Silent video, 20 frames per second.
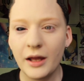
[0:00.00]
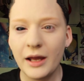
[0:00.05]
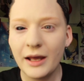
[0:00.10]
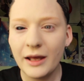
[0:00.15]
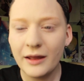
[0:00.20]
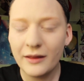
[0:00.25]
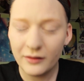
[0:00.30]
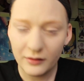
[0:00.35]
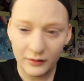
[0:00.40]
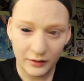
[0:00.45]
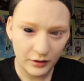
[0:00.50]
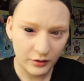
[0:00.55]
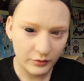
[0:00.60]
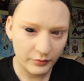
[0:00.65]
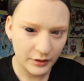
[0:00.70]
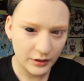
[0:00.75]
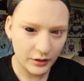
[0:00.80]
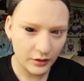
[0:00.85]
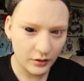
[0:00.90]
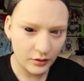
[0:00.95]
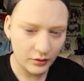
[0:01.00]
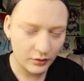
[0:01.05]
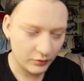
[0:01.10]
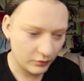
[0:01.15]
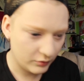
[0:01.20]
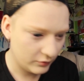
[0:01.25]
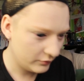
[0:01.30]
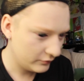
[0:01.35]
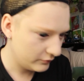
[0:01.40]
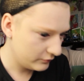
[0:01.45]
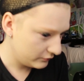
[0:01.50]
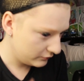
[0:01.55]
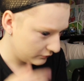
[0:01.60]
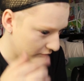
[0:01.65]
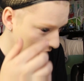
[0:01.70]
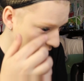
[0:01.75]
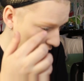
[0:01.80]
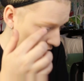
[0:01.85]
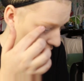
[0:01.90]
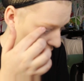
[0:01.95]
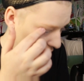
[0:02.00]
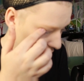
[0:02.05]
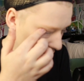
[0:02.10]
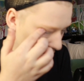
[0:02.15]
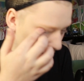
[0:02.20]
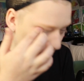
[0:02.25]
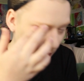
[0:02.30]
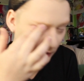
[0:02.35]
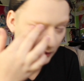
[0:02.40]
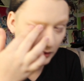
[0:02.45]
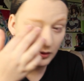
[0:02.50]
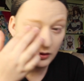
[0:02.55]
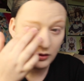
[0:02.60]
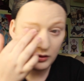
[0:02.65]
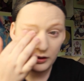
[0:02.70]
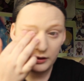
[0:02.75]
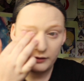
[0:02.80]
And there we go. Oh,